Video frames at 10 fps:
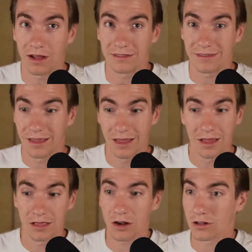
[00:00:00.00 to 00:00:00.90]
months,
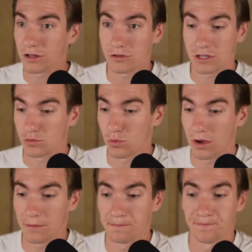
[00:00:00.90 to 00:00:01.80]
Carlitos has
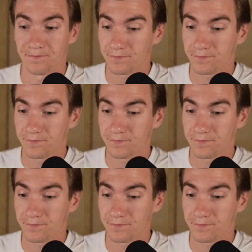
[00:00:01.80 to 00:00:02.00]
won